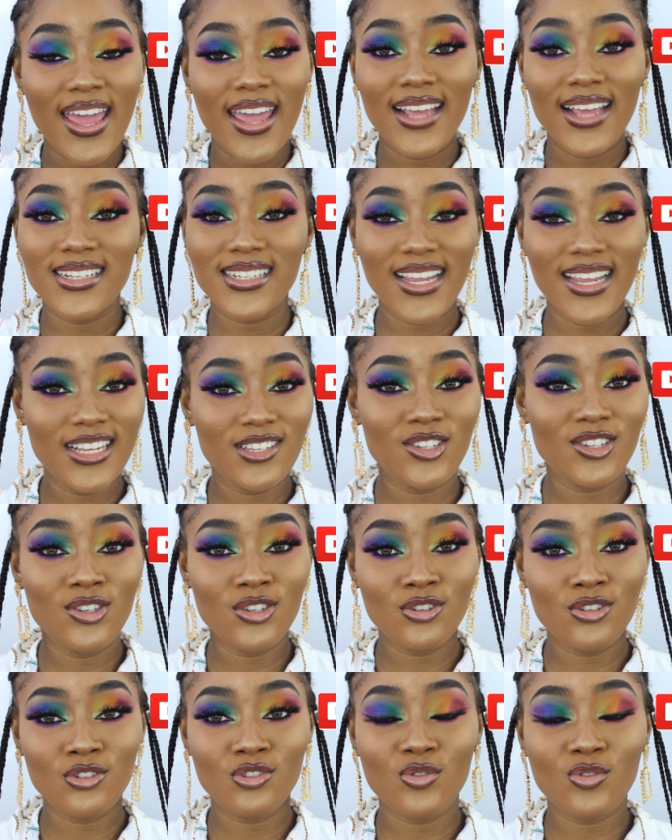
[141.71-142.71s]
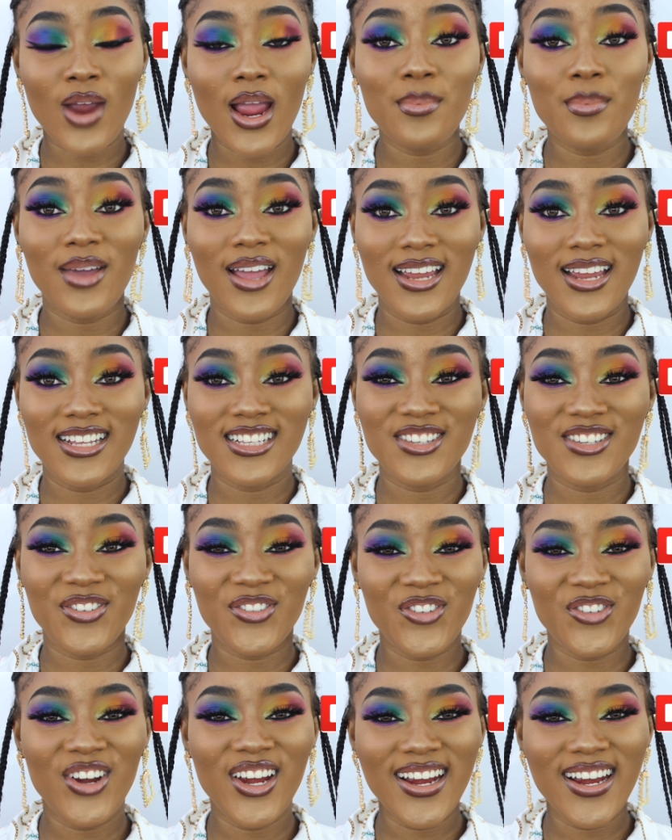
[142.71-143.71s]
It's easy to subscribe and it's
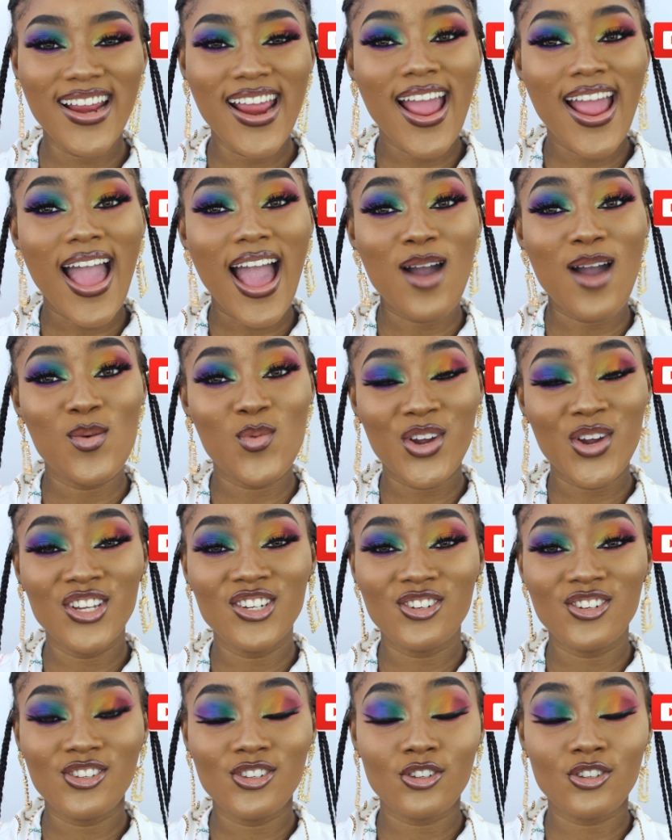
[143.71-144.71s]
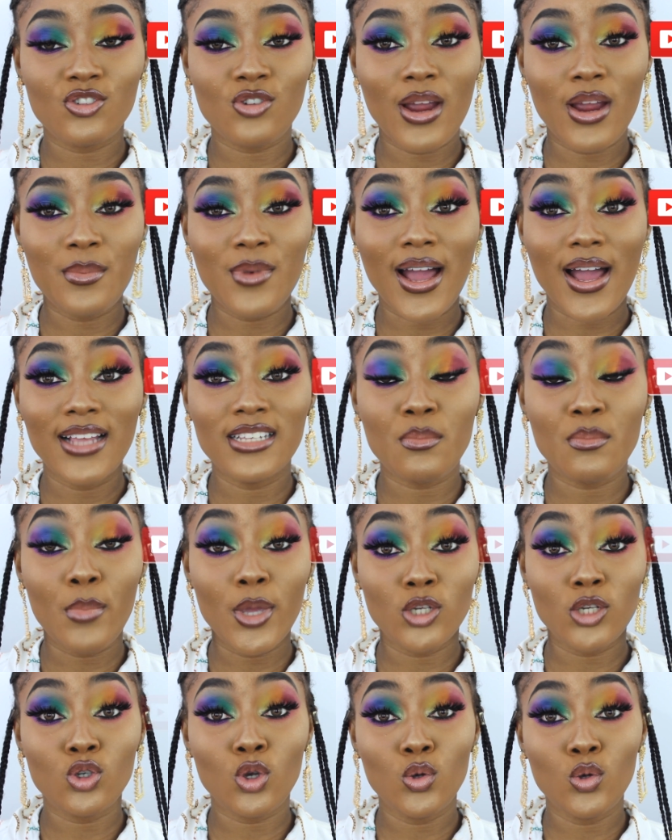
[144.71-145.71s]
free, and when you do subscribe guys,
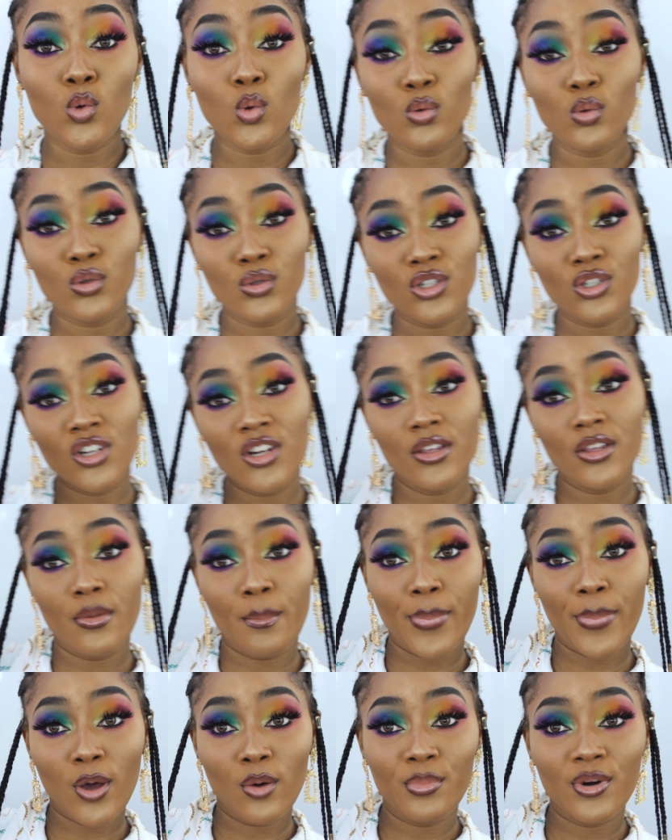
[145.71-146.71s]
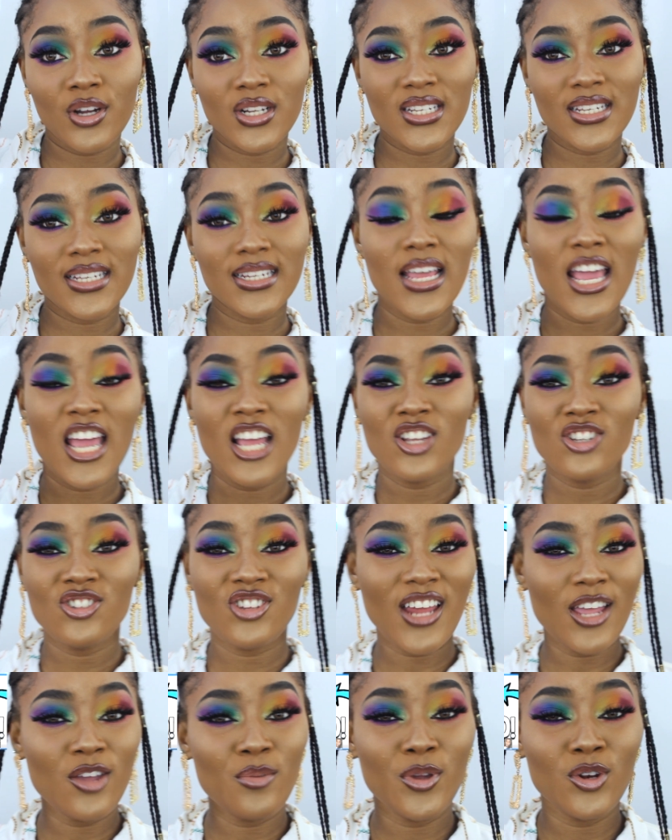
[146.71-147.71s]
make sure you also turn on your bell button
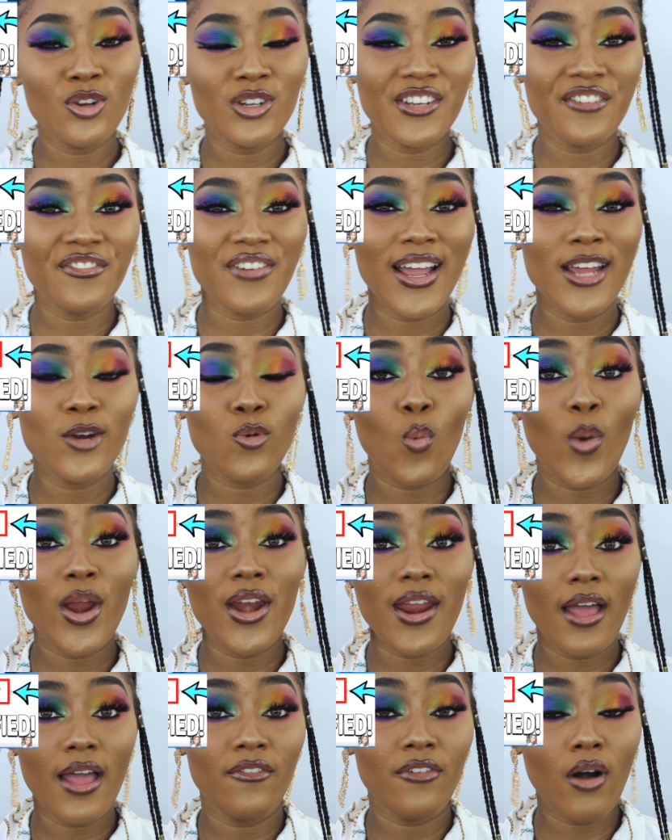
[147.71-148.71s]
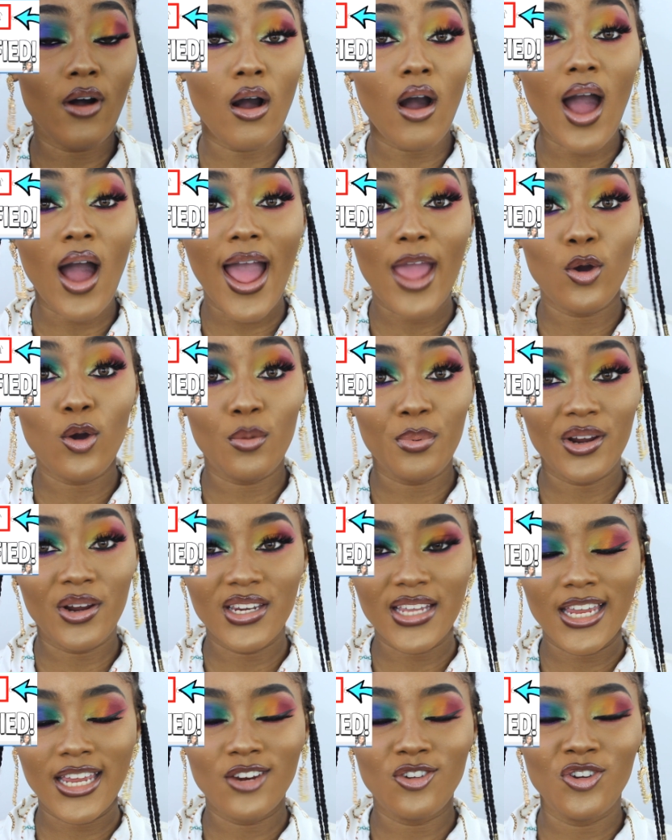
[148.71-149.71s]
so that you'll be notified whenever I
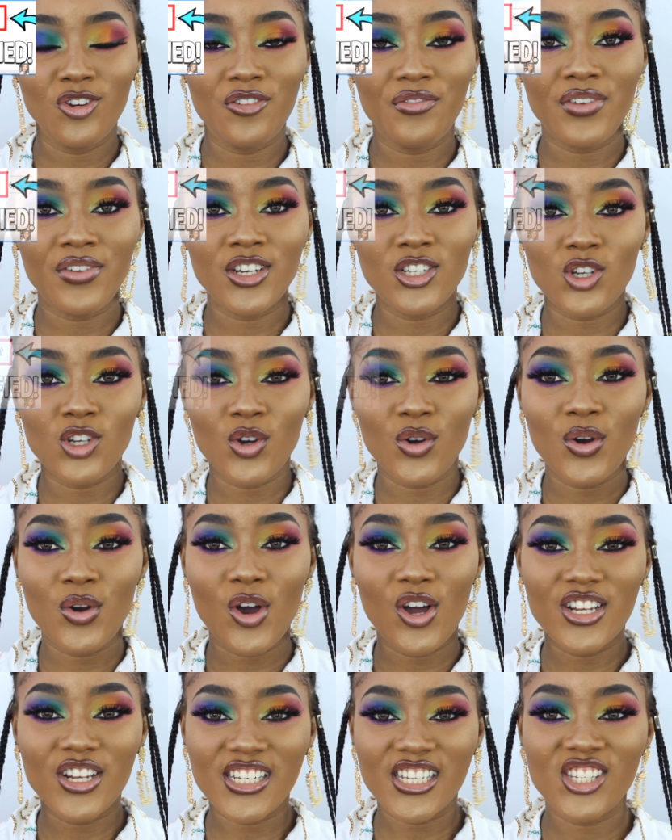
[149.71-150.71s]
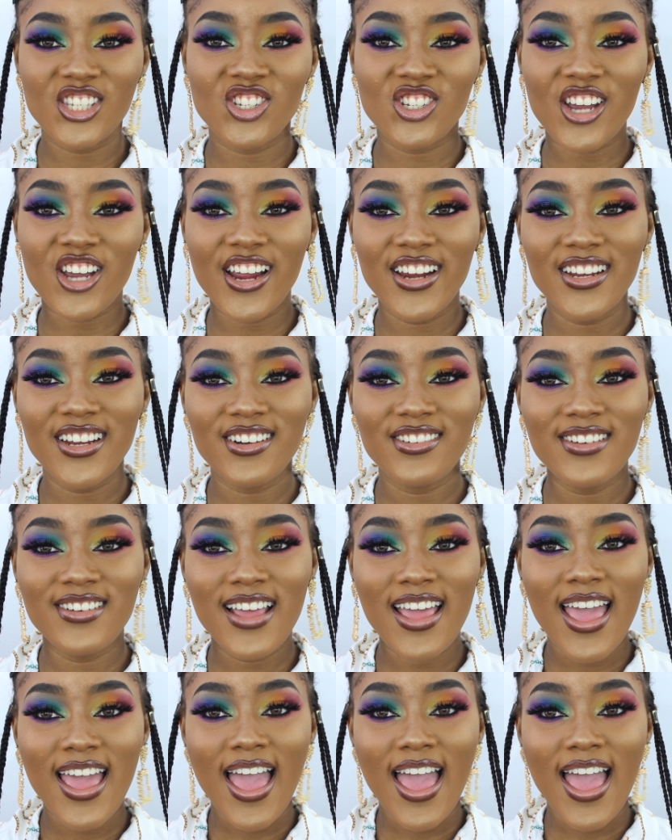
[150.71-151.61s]
upload any new video on this channel.